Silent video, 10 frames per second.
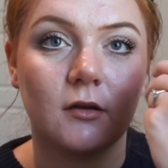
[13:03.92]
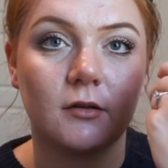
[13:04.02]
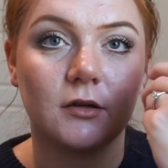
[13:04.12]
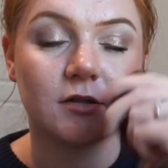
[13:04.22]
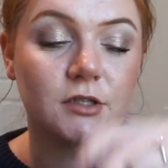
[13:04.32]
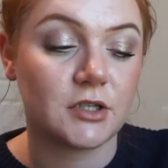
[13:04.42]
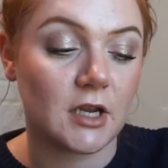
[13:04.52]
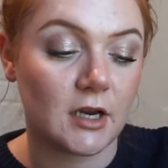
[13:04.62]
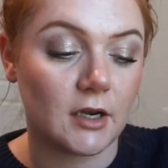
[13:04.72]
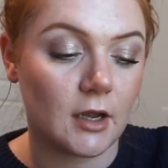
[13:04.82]
There's the
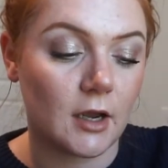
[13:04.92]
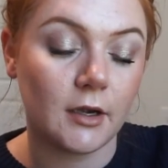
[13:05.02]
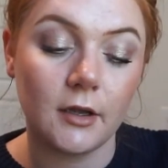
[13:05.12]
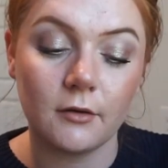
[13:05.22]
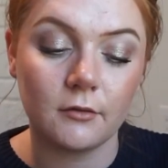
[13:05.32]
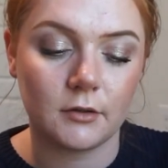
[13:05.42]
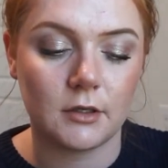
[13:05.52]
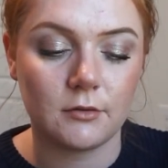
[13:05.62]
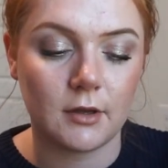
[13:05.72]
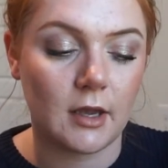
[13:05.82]
shade. I know
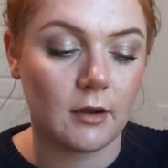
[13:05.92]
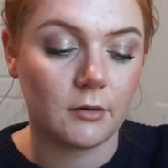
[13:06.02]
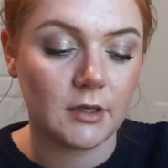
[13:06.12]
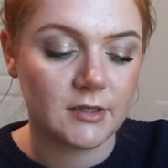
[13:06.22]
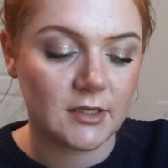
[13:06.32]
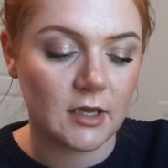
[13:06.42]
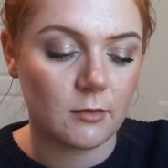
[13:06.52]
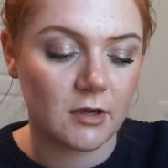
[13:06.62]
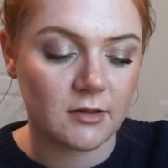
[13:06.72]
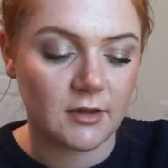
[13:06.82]
you can't really see
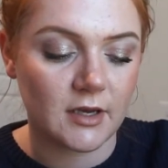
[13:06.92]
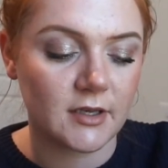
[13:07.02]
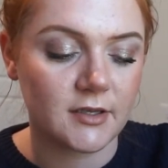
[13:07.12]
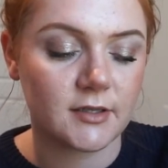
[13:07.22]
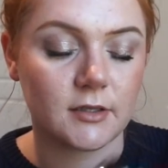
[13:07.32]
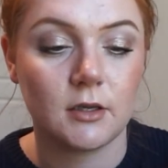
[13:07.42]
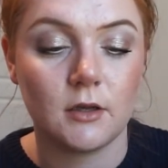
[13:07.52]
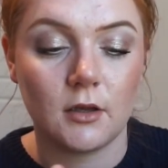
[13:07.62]
it, but this